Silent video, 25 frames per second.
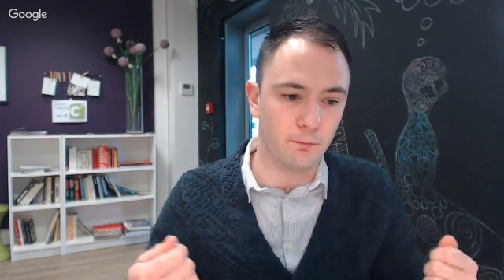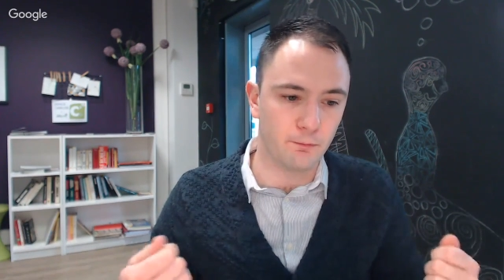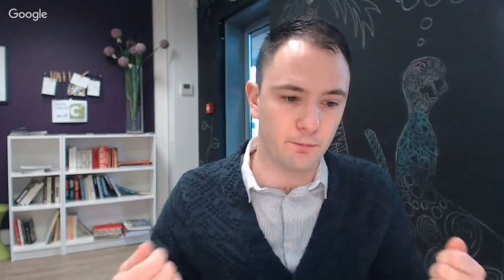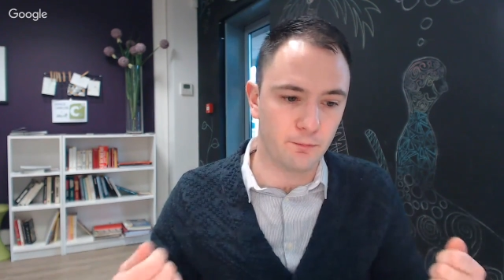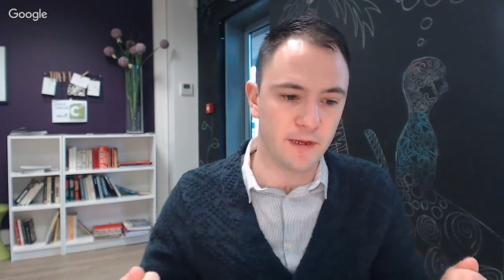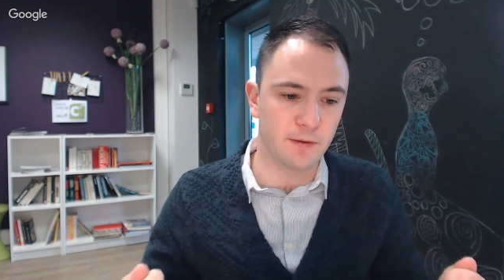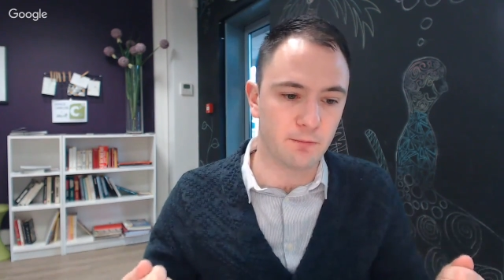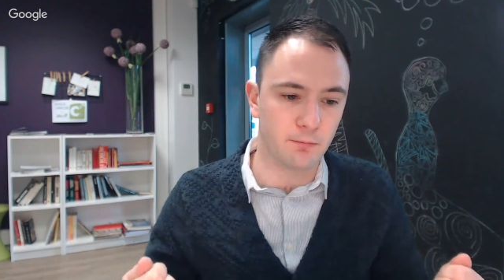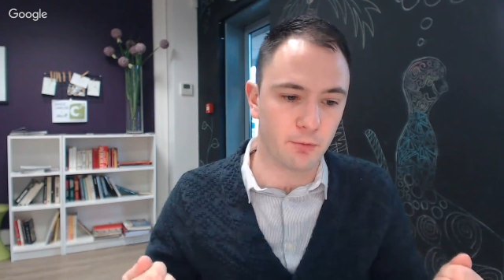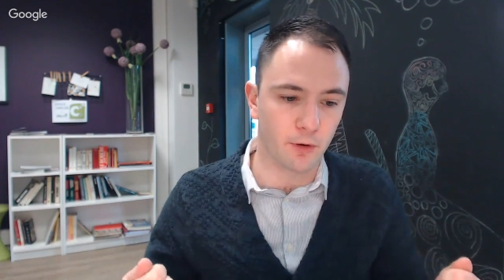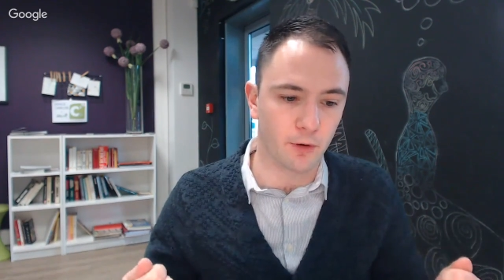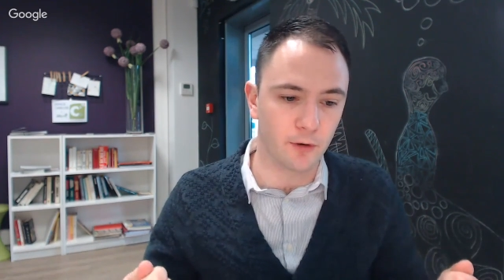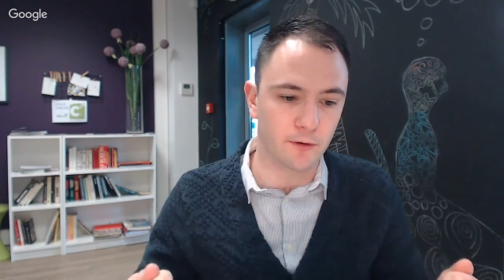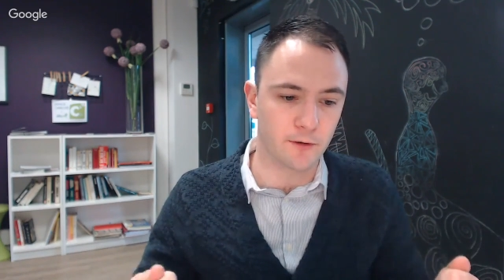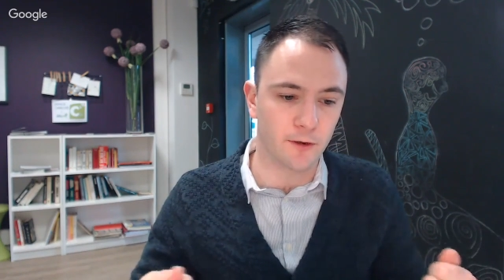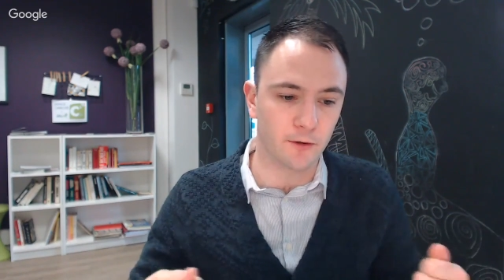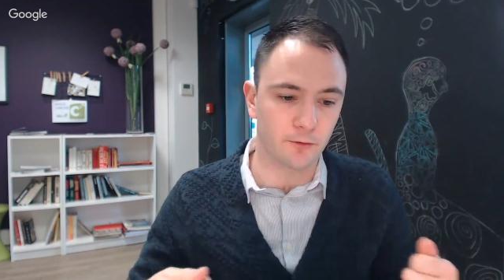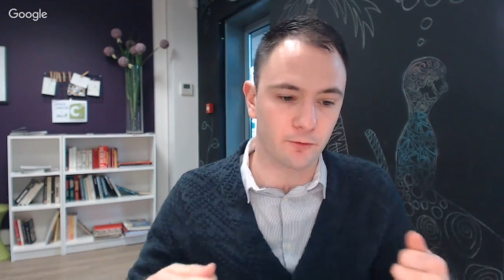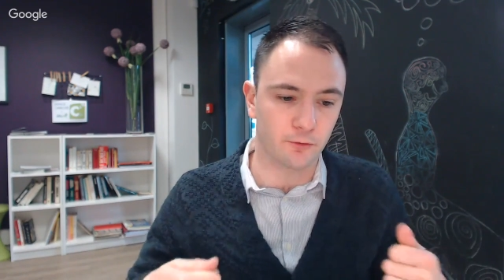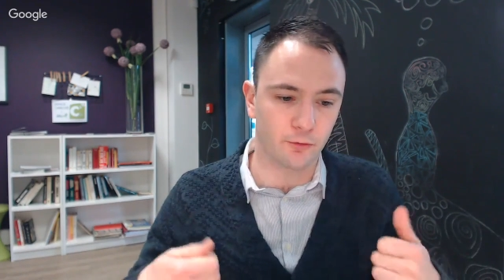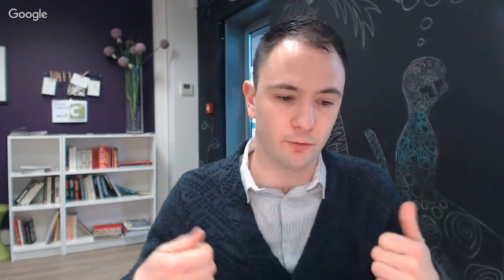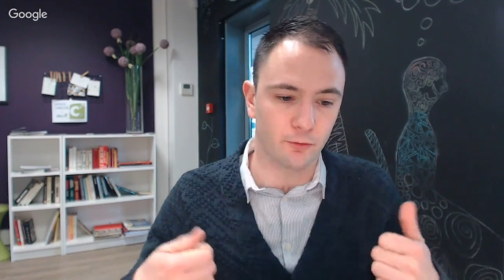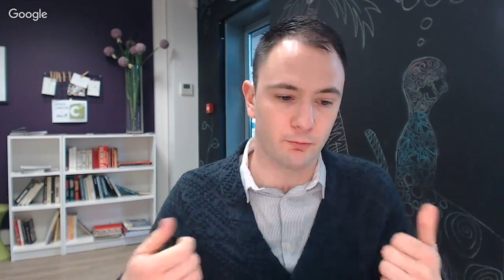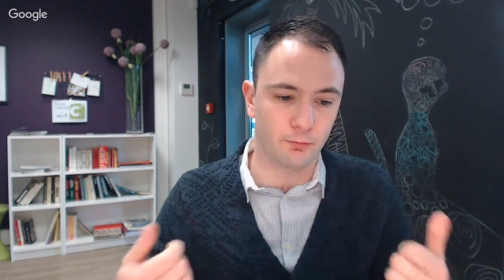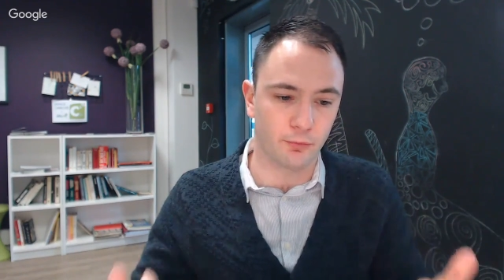big broker
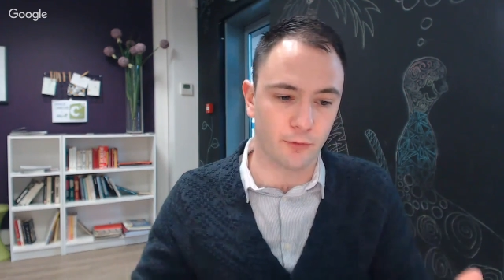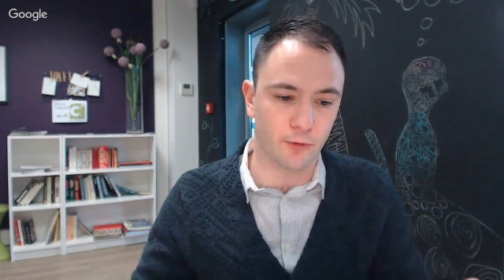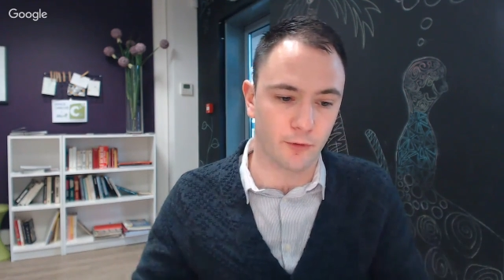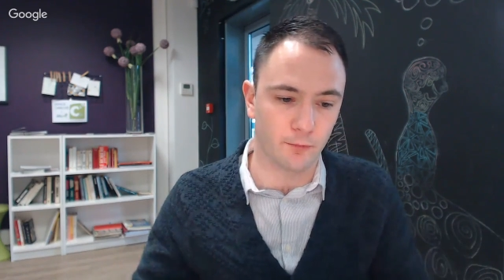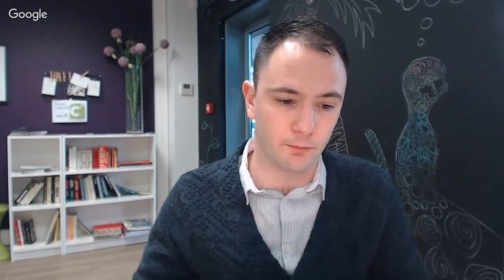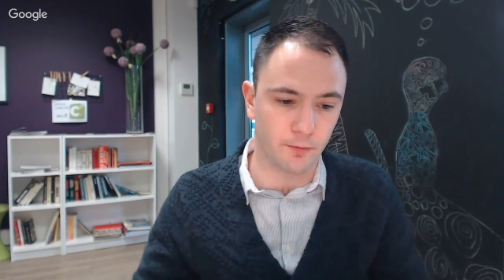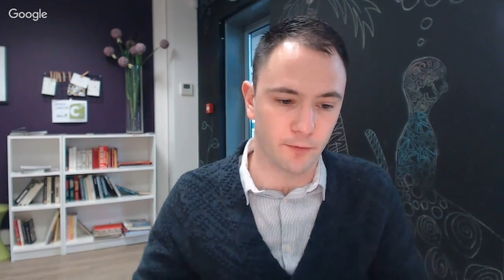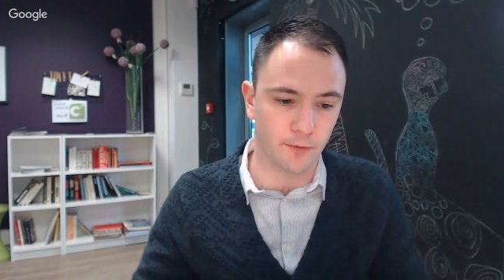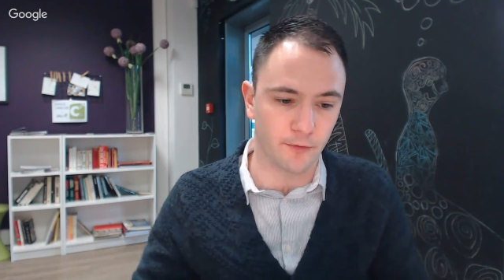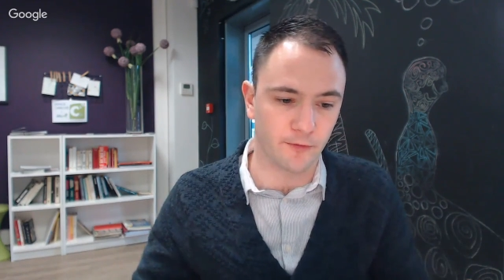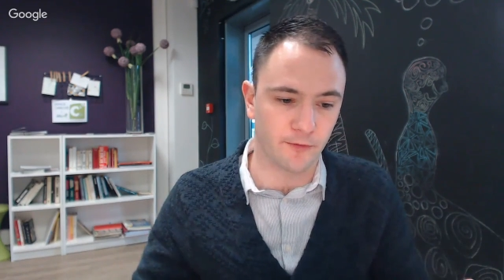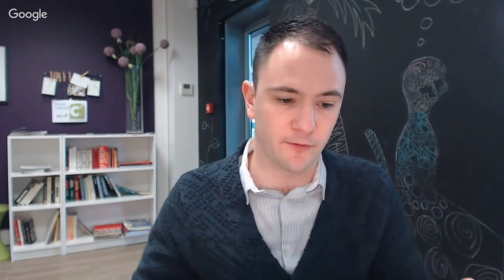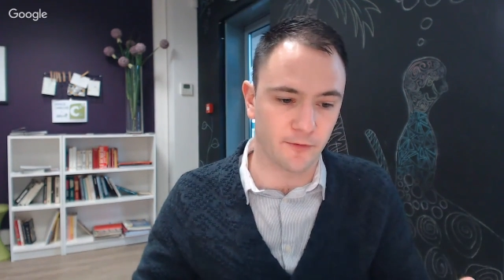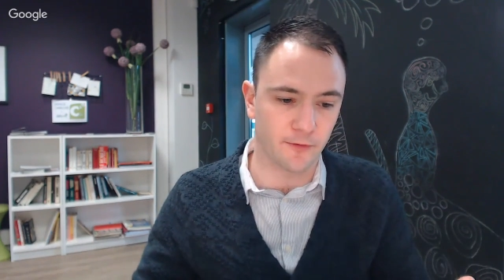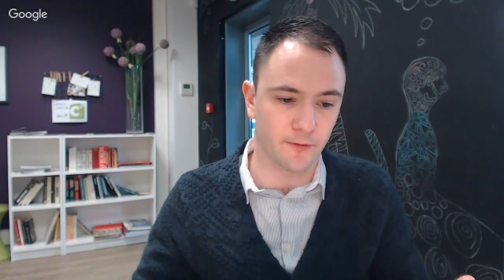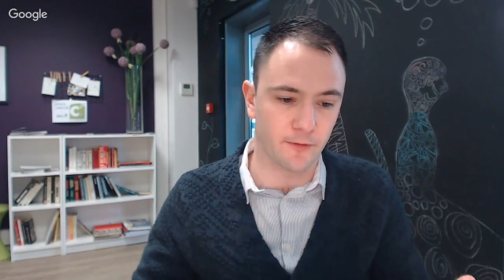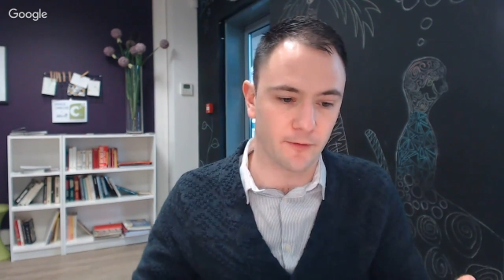to propose